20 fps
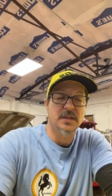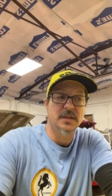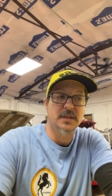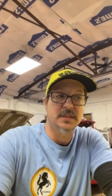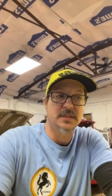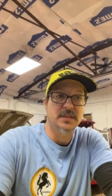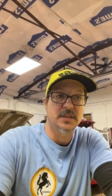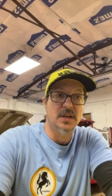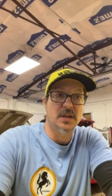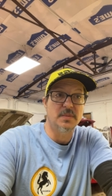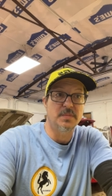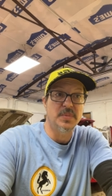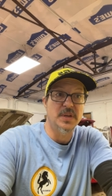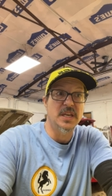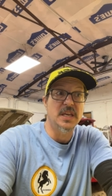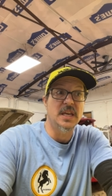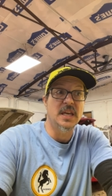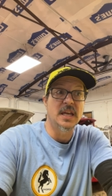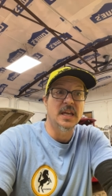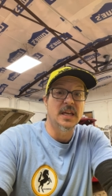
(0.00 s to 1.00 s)
It's going to be
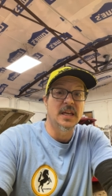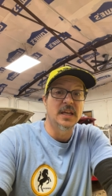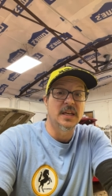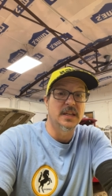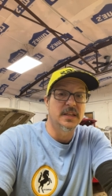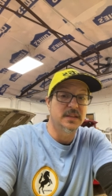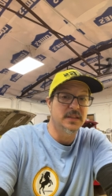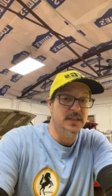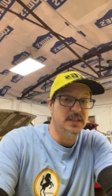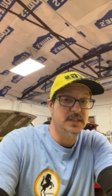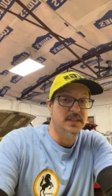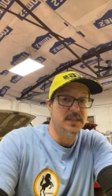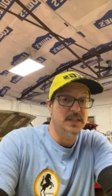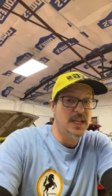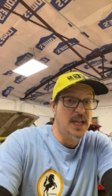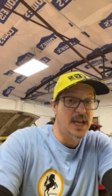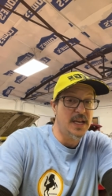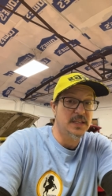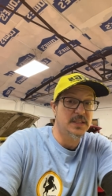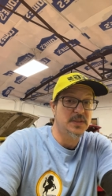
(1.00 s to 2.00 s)
this
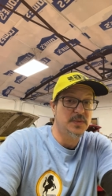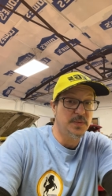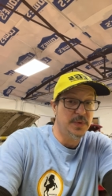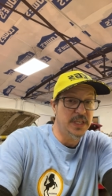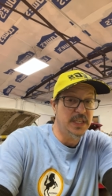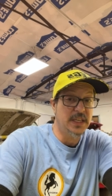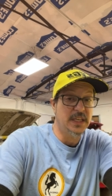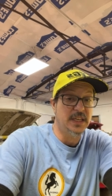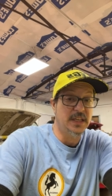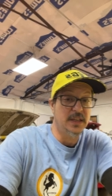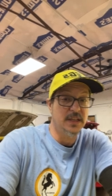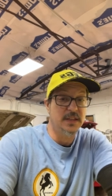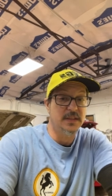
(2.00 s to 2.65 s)
next weekend,